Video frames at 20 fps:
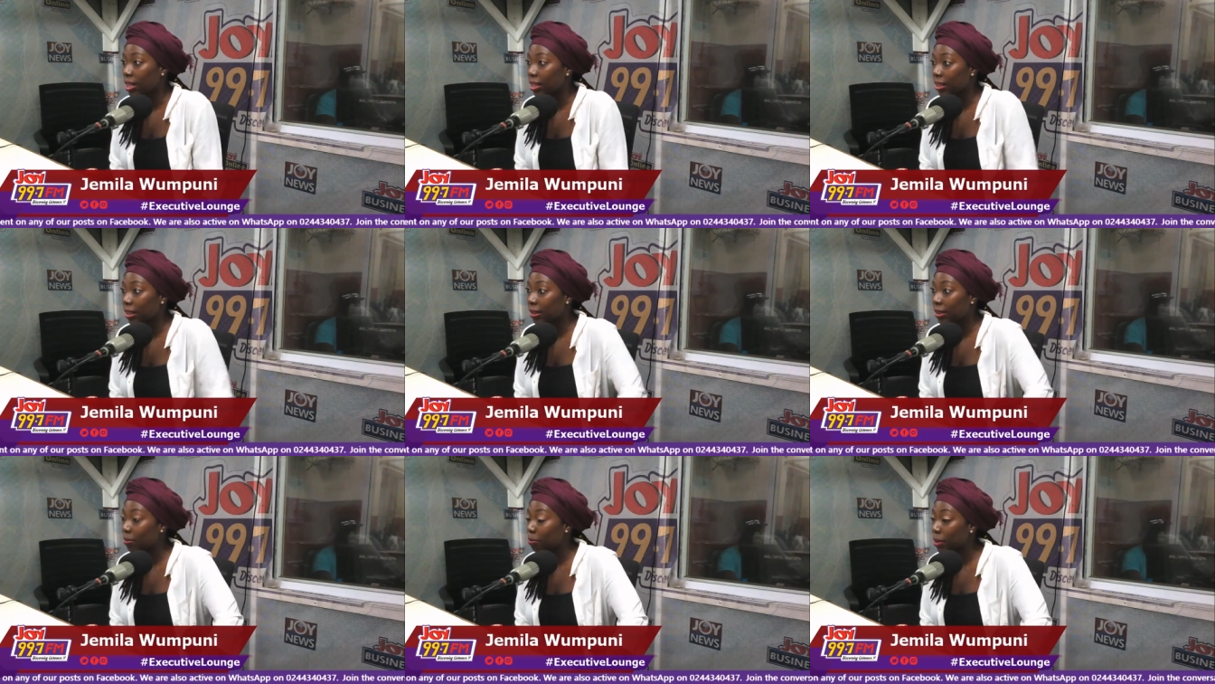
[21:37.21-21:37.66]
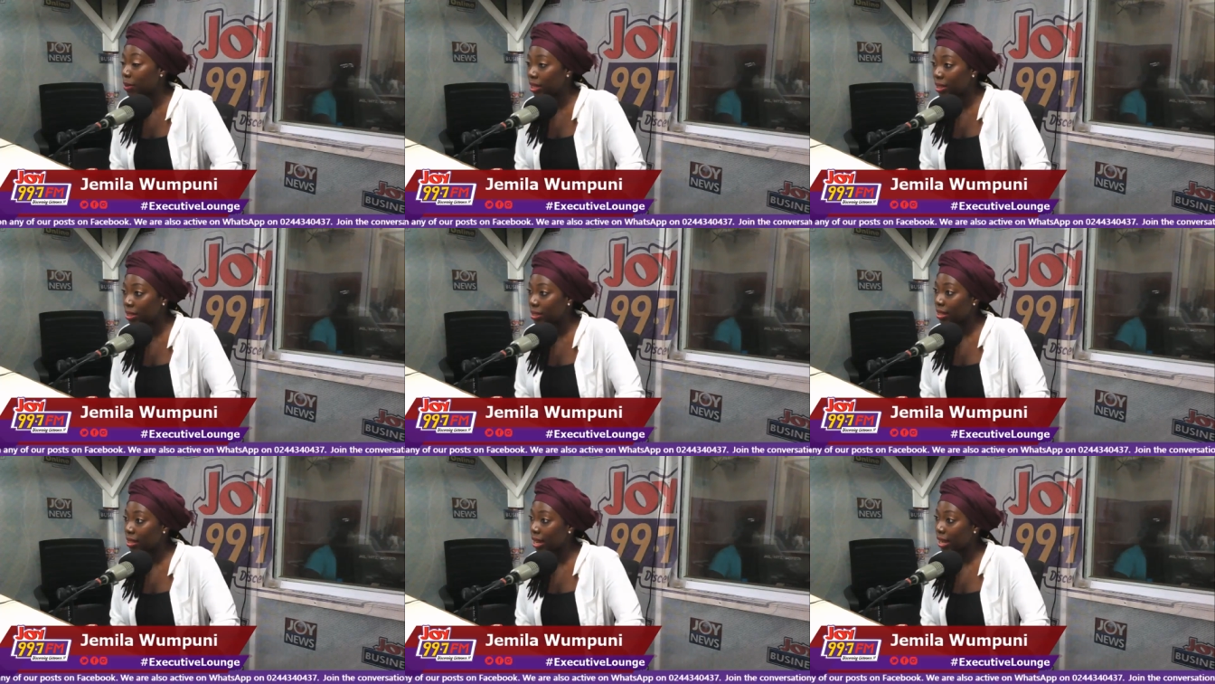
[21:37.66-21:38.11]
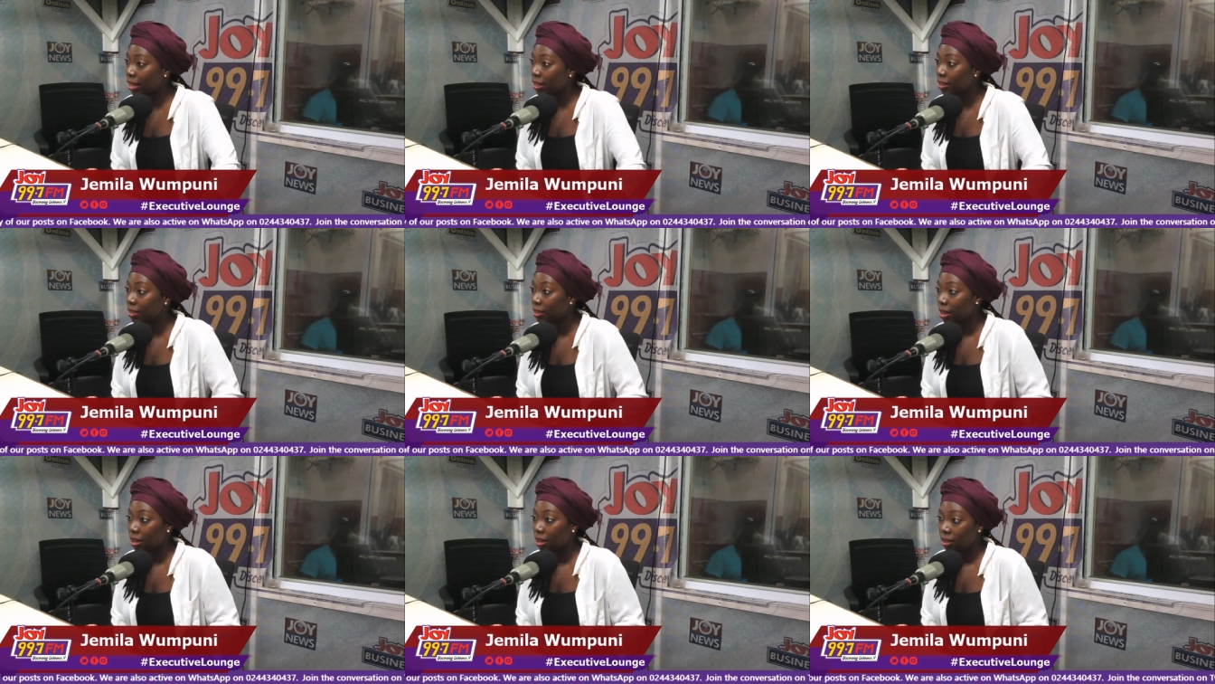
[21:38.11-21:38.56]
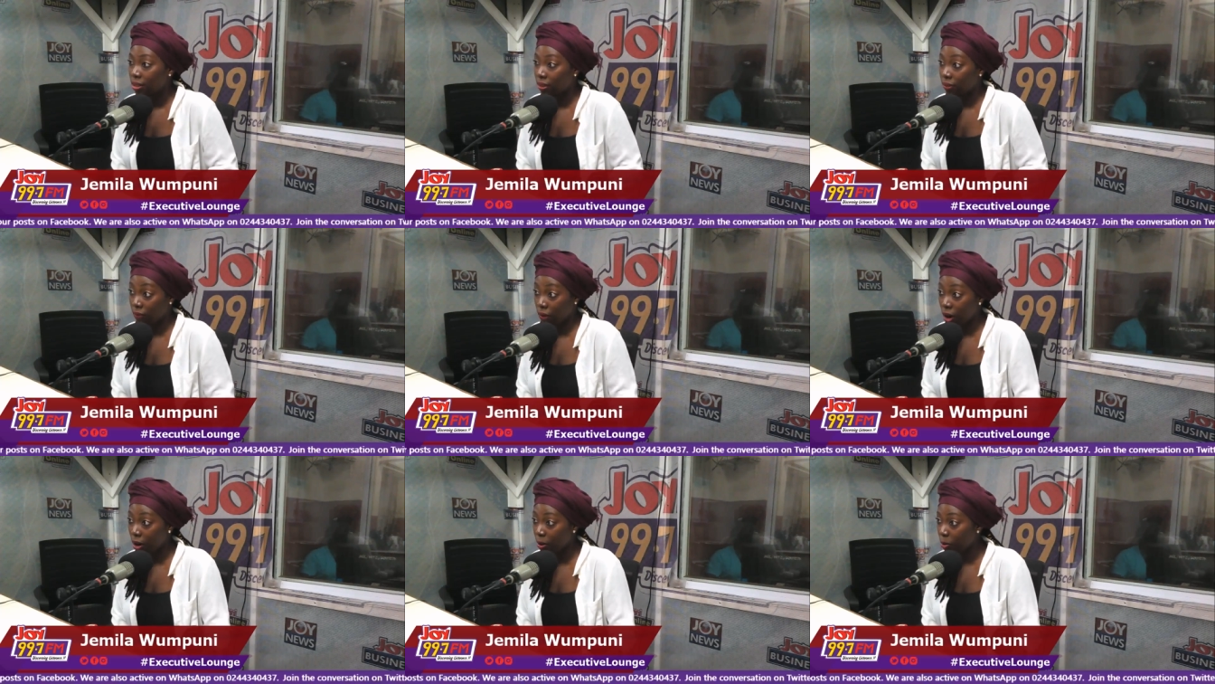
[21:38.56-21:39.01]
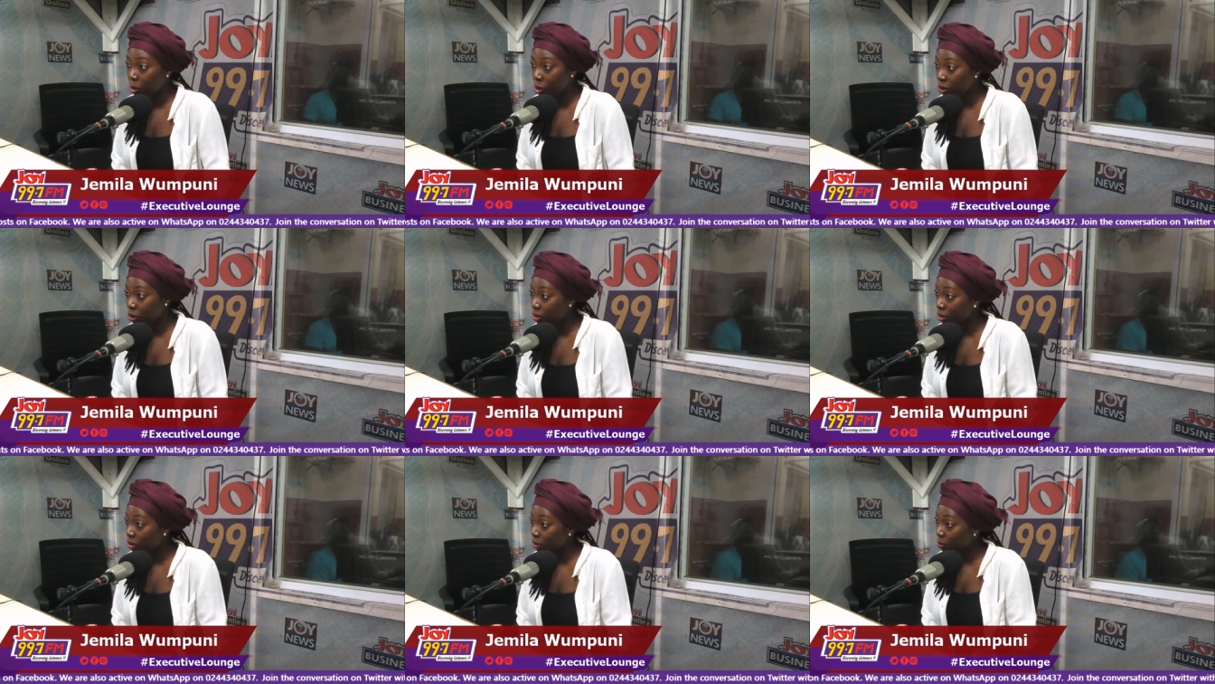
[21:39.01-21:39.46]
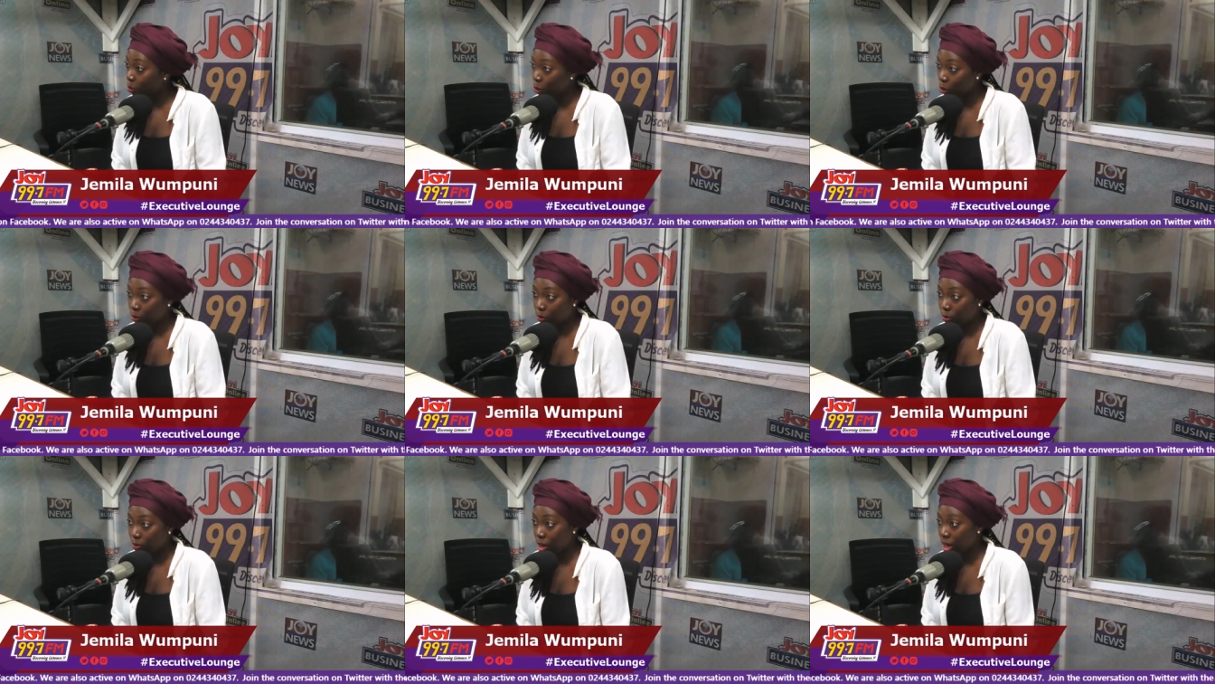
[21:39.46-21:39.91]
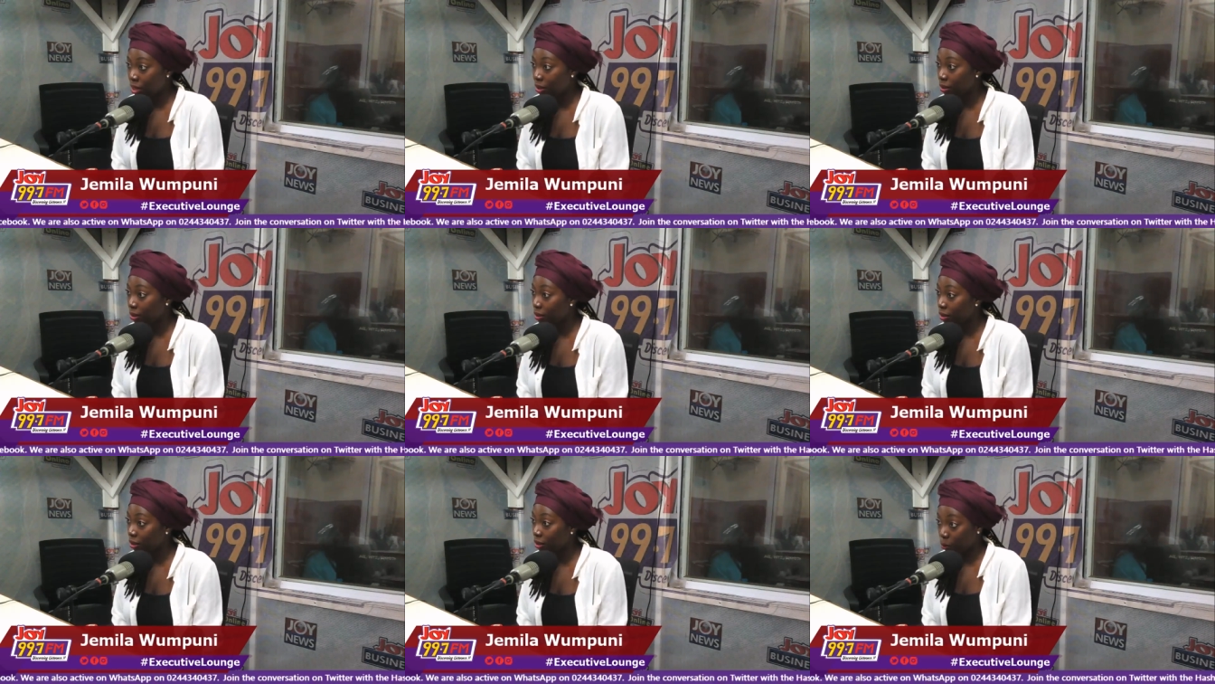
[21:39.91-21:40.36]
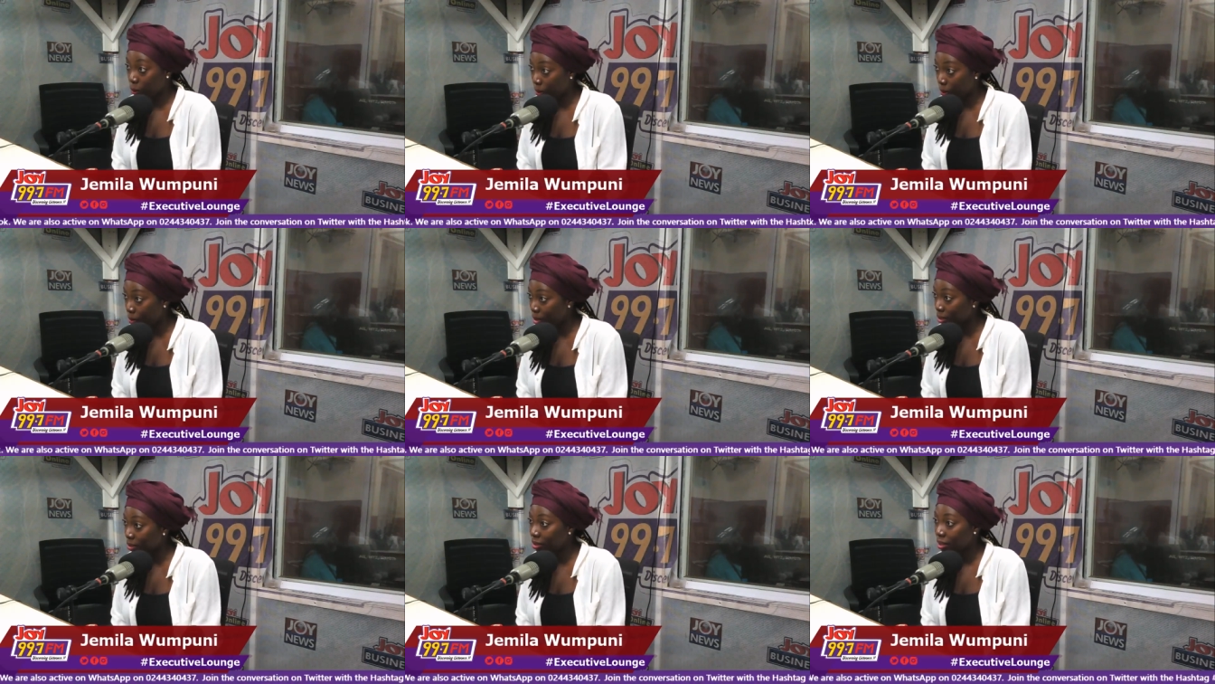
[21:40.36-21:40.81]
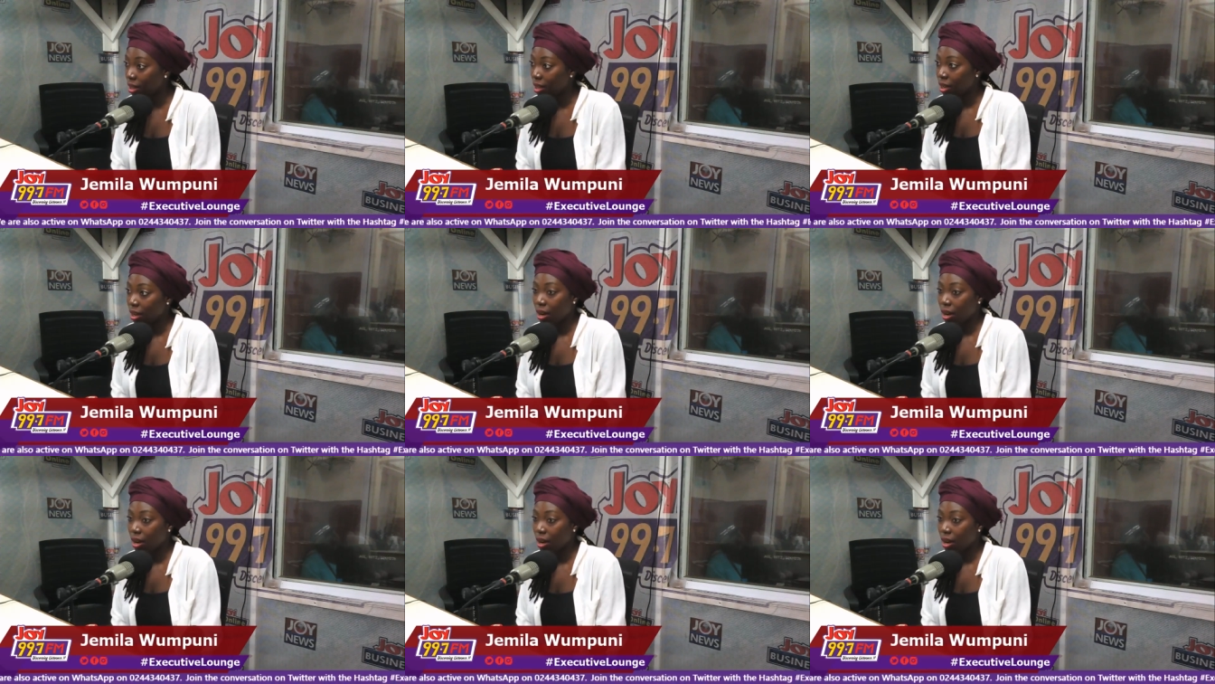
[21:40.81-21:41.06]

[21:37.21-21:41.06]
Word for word: then it means that the farmers, both men and women,